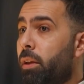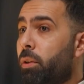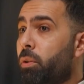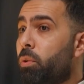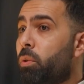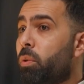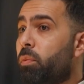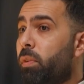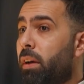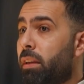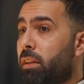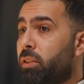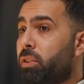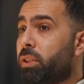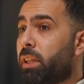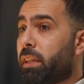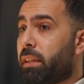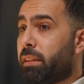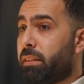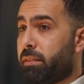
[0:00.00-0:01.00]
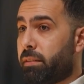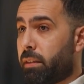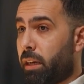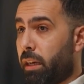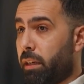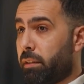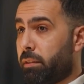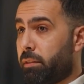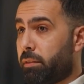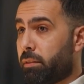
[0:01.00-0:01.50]
in your financial
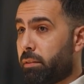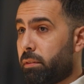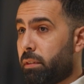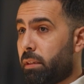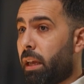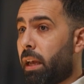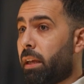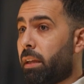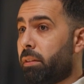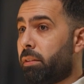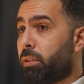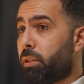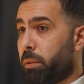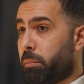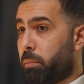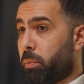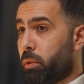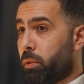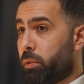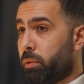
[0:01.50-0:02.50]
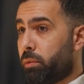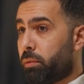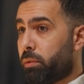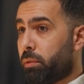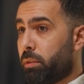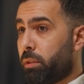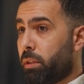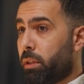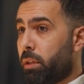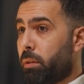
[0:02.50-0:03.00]
insights and reports.
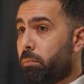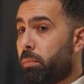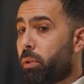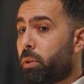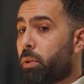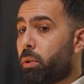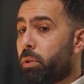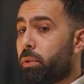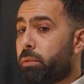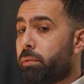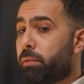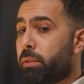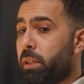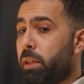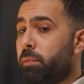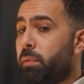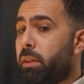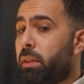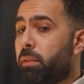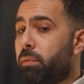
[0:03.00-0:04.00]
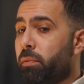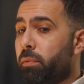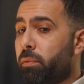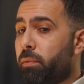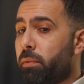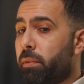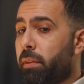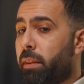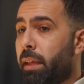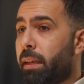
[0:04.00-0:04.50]
Because even if
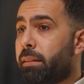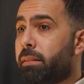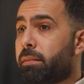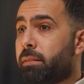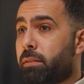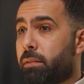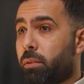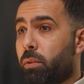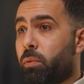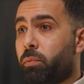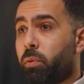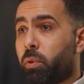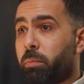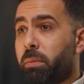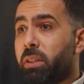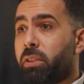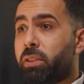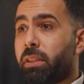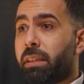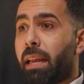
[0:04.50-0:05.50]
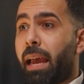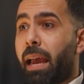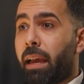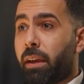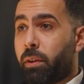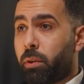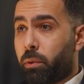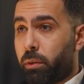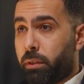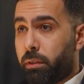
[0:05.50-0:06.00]
this information
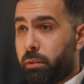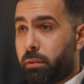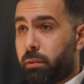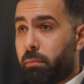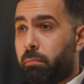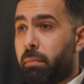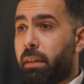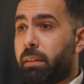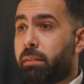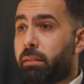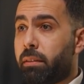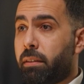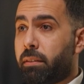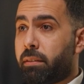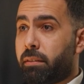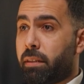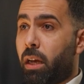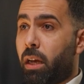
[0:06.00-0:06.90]
accurate, but it is